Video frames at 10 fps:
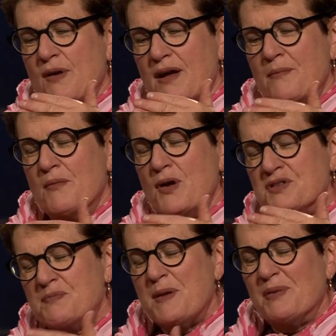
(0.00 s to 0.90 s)

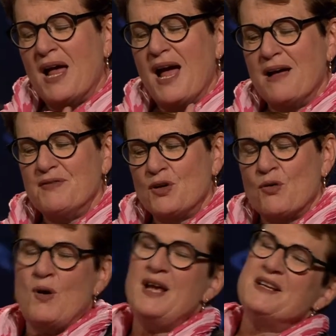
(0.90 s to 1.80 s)
most people haven't
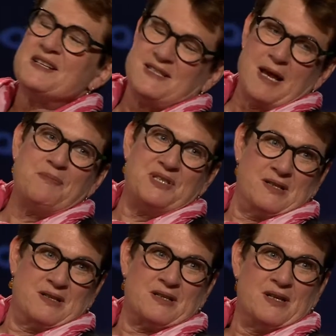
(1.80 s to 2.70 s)
quite
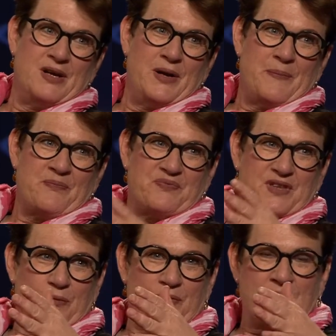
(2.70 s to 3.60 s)
accepted
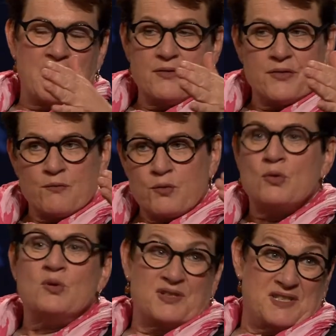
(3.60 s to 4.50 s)
that the
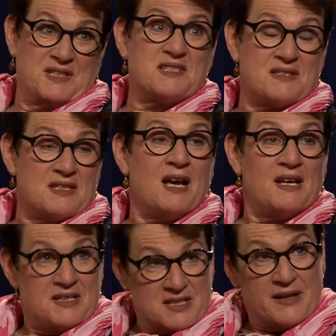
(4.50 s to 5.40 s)
rules that
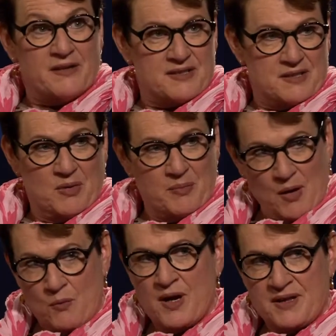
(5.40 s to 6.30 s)
society tells them
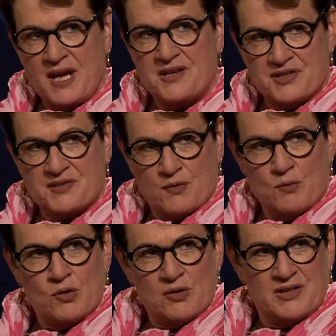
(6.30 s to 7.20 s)
about where the edges of the
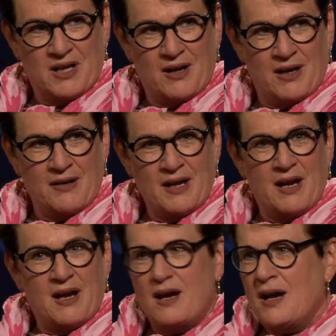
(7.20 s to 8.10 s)
world are
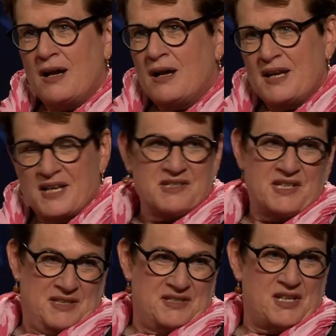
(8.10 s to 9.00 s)

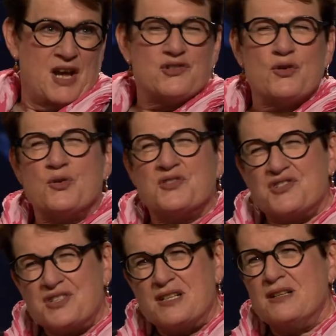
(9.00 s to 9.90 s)
exist. So you're
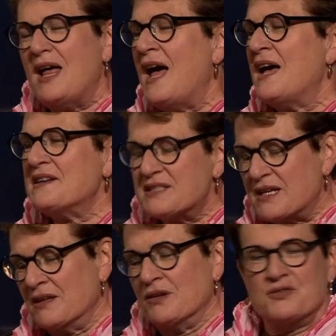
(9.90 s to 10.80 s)
still
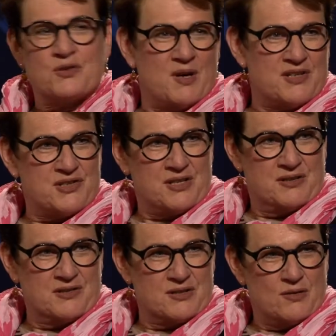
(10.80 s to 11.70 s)
asking those
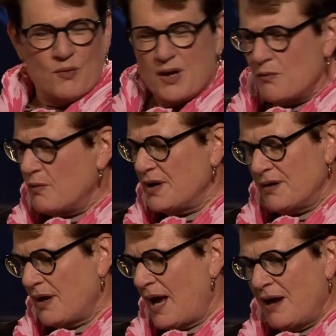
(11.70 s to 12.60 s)
questions.
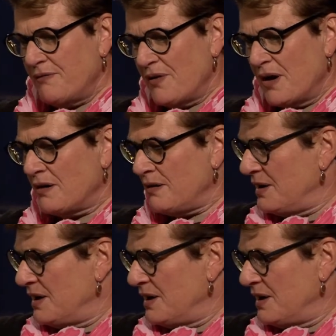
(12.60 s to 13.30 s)
How far